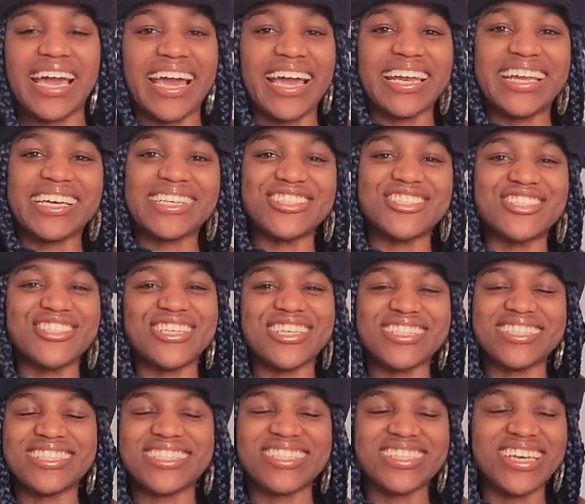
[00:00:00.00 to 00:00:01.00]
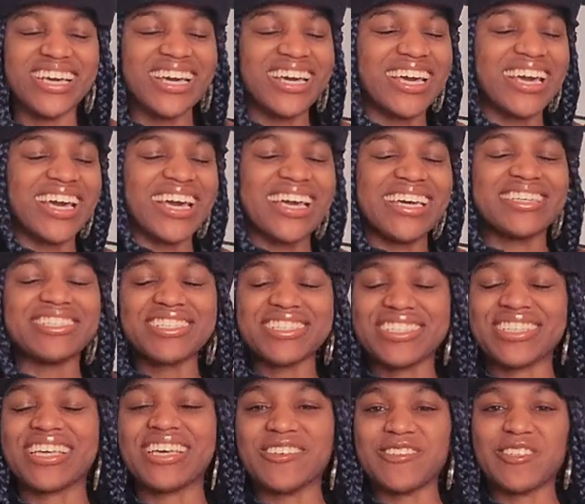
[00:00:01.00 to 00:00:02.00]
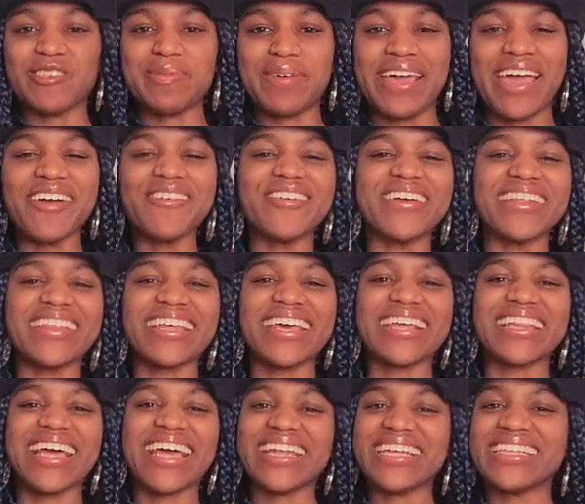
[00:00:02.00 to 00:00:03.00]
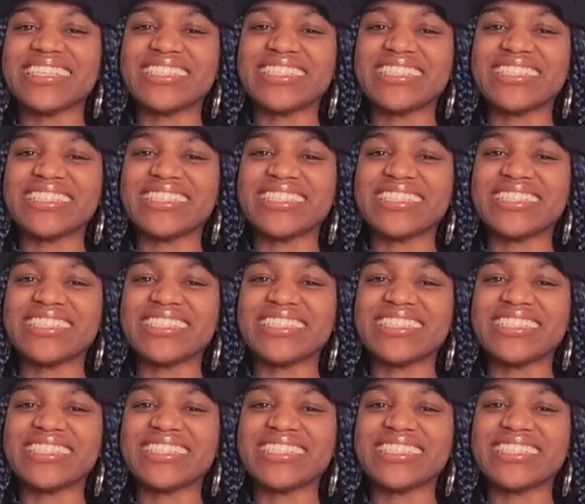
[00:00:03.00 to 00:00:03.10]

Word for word: and it just gives me everything that